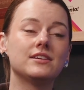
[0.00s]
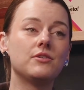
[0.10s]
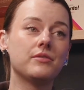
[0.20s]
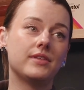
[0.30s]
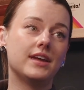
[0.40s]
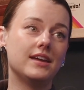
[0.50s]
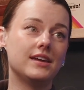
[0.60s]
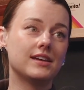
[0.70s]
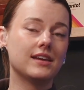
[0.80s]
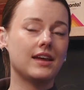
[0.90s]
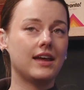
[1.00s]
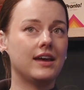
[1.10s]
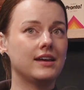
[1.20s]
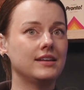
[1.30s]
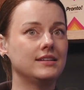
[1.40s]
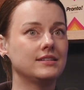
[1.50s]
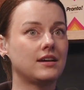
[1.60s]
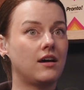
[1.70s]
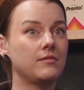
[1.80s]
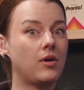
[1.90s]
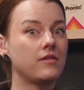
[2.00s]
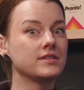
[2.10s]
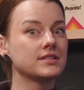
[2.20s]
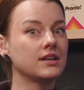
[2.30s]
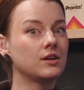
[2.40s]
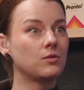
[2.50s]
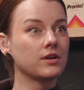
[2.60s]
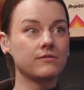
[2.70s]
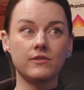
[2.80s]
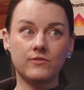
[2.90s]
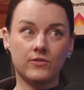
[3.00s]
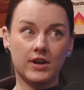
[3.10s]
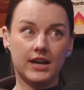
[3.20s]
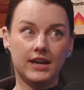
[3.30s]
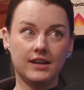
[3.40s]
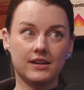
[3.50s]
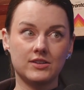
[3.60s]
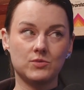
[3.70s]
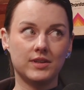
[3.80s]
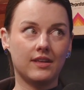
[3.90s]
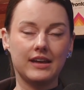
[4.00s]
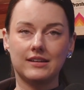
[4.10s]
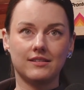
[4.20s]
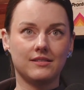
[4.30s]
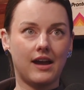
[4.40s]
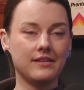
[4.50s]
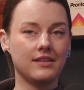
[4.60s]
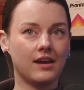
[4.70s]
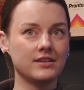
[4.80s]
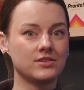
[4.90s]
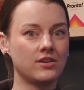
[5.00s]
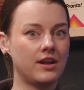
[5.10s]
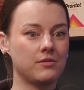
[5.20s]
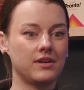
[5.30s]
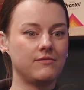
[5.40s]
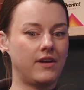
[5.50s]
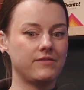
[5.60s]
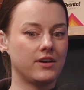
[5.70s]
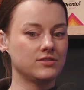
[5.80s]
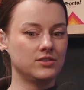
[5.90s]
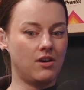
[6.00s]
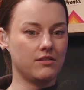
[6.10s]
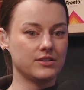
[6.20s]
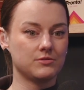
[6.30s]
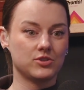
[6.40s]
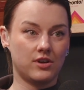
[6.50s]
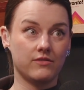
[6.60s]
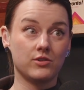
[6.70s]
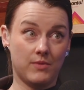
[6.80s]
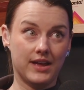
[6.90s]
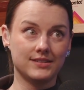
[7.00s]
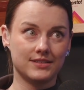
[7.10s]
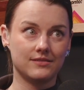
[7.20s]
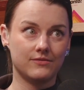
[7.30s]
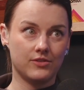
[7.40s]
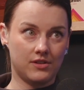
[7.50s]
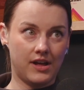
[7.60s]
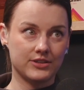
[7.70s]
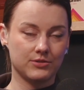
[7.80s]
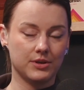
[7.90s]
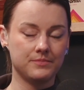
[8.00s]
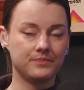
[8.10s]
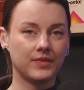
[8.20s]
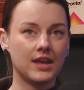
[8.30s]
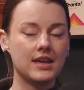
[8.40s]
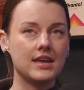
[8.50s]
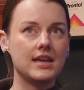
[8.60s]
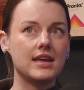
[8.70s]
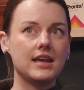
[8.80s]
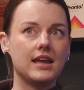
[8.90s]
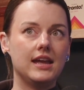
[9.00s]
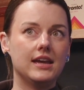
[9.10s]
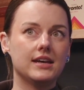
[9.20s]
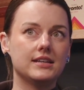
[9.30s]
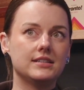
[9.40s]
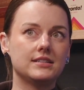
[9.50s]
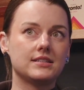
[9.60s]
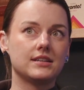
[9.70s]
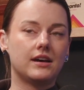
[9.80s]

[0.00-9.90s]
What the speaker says: little thing, and I'm obviously gonna work for free because I think I started out with like $5,000, which covered rent for the classroom, and